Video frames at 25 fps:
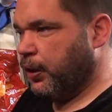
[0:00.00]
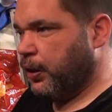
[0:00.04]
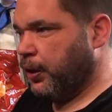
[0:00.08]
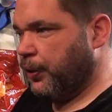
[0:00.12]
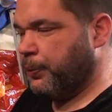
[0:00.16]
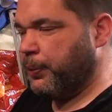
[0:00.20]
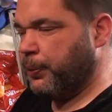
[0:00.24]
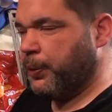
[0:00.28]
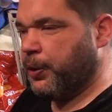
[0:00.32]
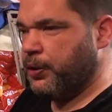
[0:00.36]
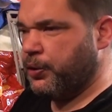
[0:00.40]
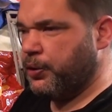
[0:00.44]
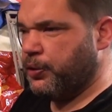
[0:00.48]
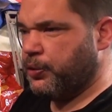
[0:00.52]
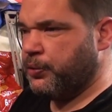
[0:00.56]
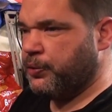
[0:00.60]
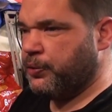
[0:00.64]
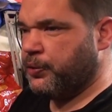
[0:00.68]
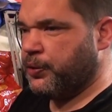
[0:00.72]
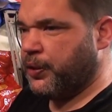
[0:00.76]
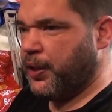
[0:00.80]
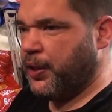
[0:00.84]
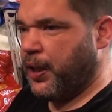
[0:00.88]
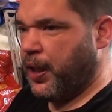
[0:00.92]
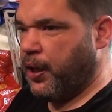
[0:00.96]
if we're going to do
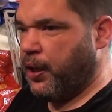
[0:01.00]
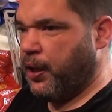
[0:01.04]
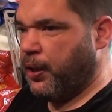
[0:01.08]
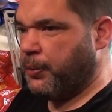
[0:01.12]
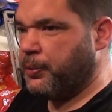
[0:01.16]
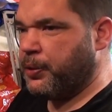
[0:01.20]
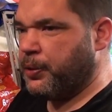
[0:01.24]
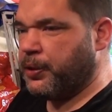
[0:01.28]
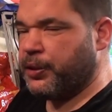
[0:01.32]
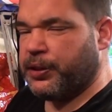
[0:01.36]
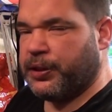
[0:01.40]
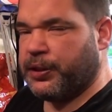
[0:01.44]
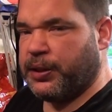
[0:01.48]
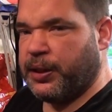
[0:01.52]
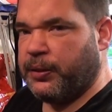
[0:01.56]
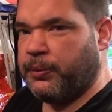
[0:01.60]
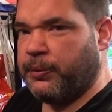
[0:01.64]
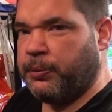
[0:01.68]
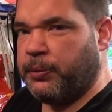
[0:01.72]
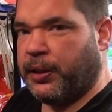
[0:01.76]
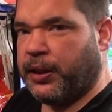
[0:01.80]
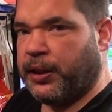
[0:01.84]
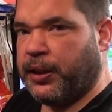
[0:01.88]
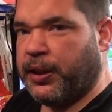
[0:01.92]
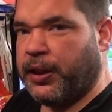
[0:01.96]
that, I might see
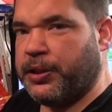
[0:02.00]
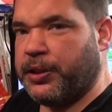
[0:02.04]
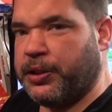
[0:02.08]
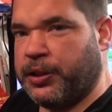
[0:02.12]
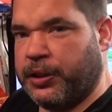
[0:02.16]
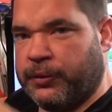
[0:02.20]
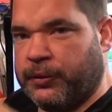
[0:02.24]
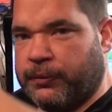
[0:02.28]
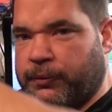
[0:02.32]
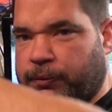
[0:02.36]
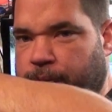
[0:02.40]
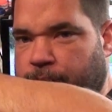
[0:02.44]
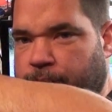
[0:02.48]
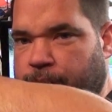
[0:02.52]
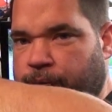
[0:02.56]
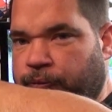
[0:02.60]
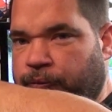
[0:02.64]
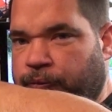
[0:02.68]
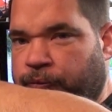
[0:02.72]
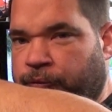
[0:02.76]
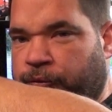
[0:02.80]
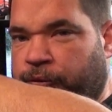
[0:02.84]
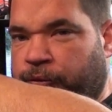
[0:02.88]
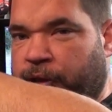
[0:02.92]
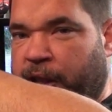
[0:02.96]
if we can actually
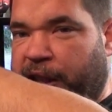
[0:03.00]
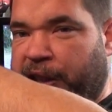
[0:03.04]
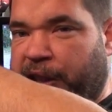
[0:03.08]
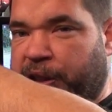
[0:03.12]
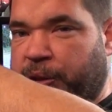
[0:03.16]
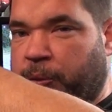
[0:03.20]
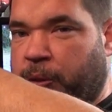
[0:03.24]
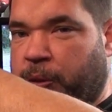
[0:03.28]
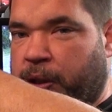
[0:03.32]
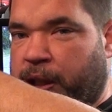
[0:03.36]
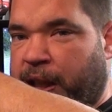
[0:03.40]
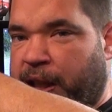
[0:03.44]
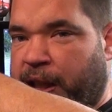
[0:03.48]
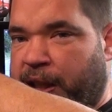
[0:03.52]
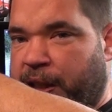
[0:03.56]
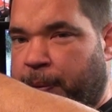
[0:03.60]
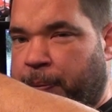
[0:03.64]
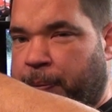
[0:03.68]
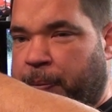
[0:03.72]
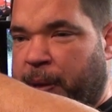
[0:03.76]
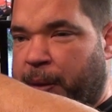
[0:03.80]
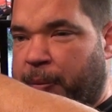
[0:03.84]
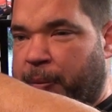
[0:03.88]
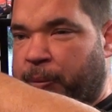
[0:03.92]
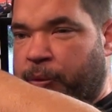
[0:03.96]
raise one end a
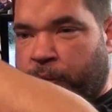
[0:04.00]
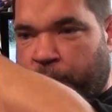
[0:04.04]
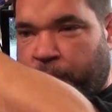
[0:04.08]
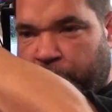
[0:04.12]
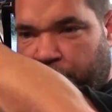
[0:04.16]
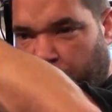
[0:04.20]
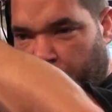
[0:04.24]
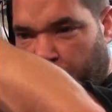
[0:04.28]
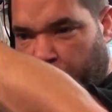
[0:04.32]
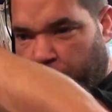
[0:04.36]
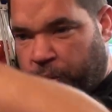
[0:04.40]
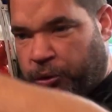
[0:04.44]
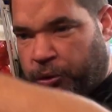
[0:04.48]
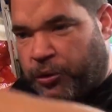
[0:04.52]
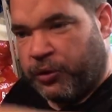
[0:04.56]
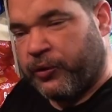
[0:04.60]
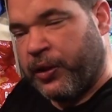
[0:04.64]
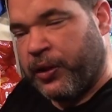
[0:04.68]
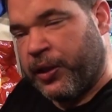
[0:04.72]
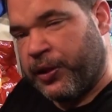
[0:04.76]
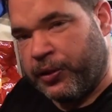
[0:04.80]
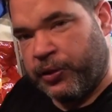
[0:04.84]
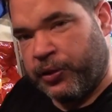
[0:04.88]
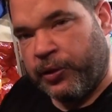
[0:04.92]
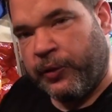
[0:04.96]
bit more so the water
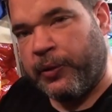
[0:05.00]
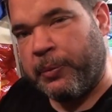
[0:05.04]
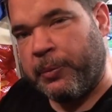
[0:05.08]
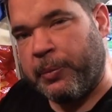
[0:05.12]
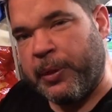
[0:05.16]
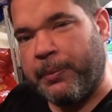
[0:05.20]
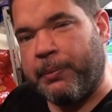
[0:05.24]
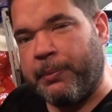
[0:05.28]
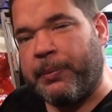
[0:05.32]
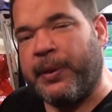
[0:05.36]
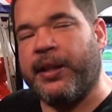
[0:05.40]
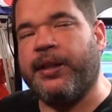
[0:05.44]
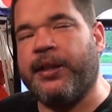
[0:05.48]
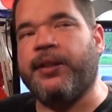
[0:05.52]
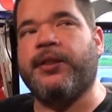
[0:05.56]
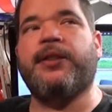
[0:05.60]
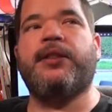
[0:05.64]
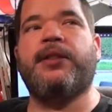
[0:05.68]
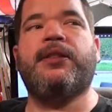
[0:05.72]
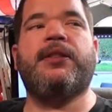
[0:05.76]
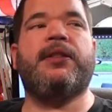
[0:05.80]
runs off a bit better.